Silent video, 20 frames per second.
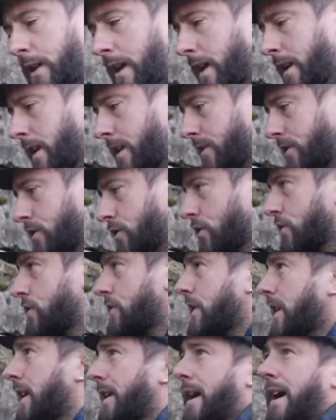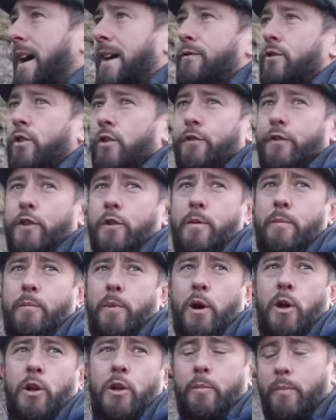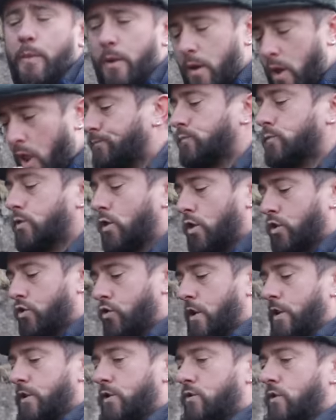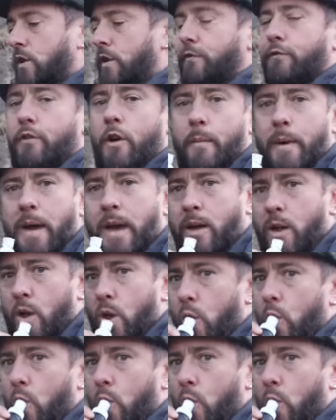then it's just, I'm gonna fill my bottle up. I'm gonna drink straight from it.